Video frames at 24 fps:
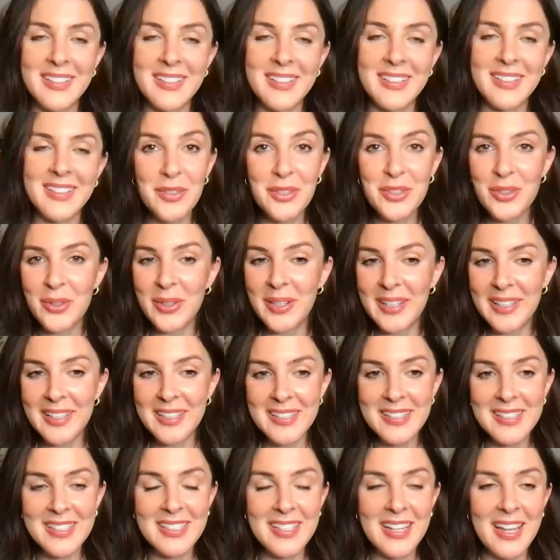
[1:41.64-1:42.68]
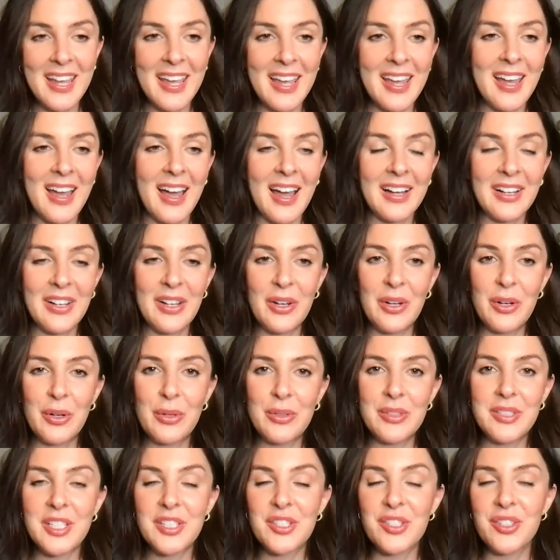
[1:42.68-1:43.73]
Thanks for joining us today. I know
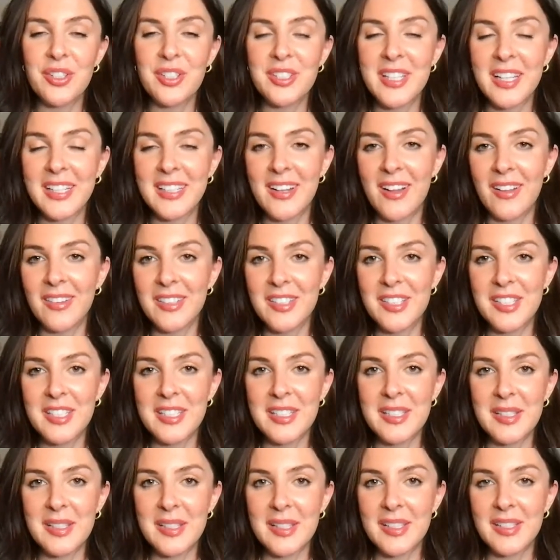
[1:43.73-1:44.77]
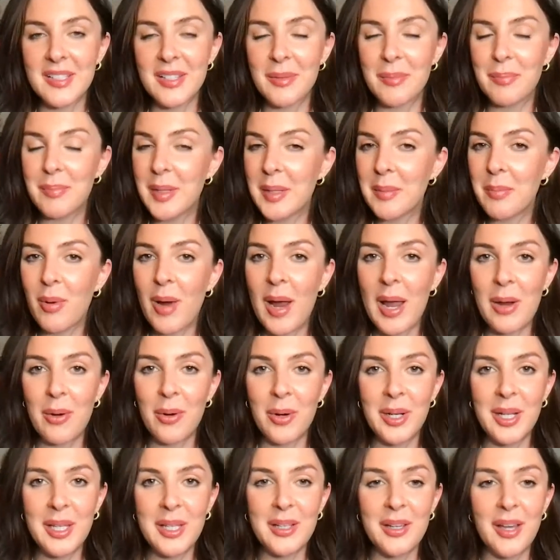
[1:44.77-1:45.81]
digital technology is, is a big
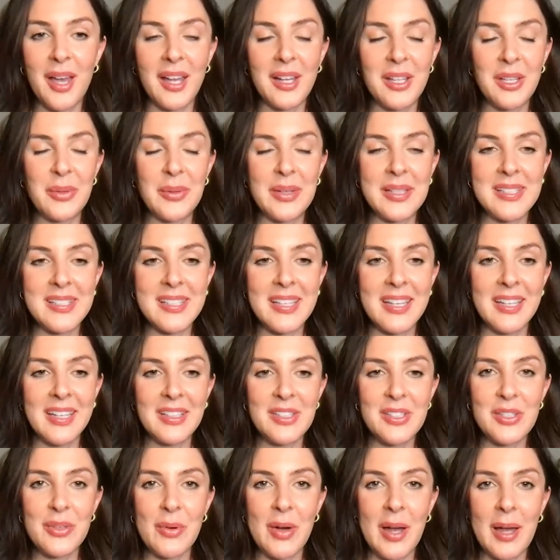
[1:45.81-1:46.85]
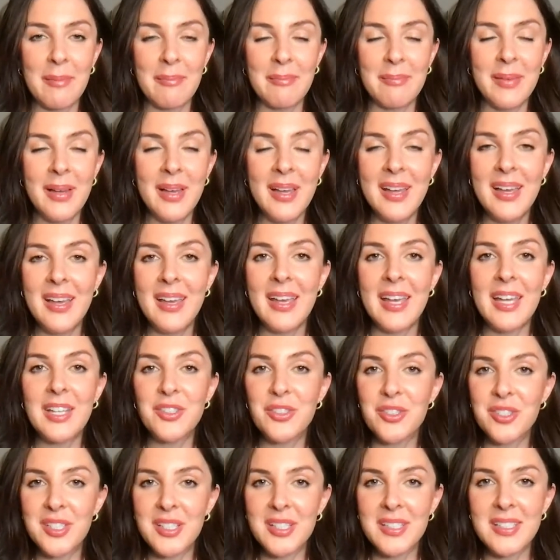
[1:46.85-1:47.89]
priority at USAID, so I'm
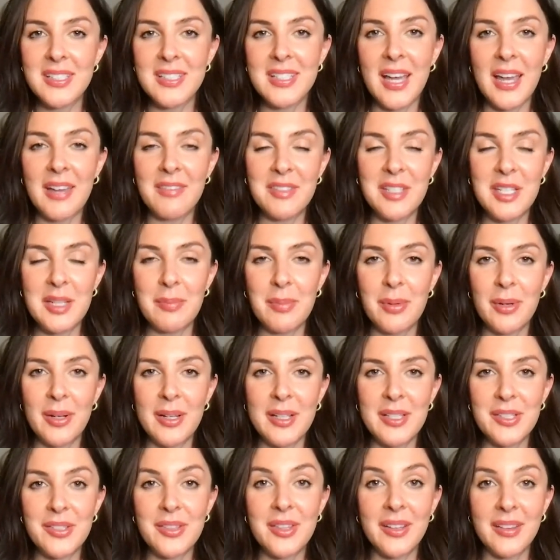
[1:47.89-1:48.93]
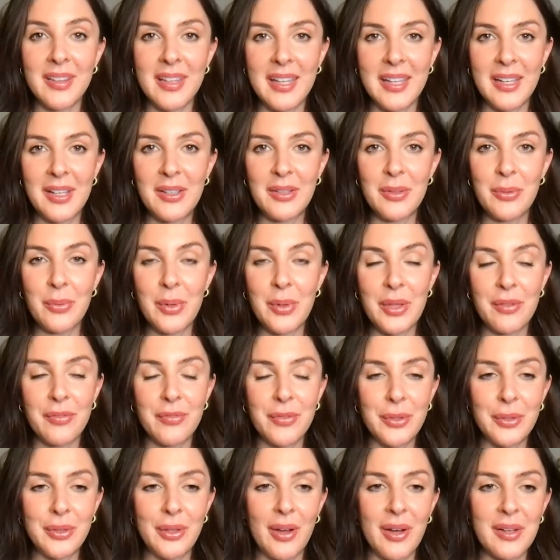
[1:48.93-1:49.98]
interested to dive deeper into the link with
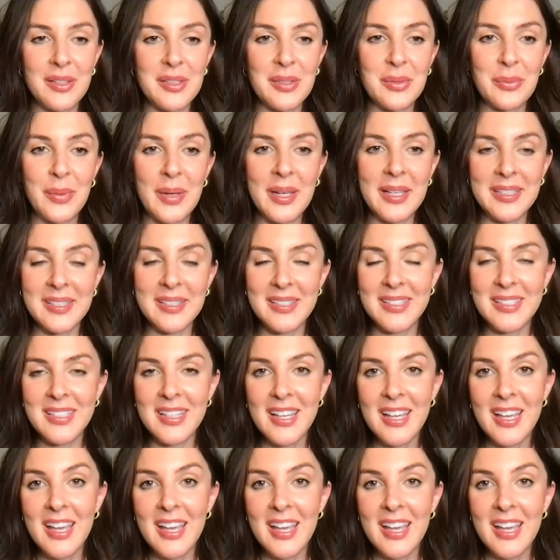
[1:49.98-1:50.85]
food loss and waste.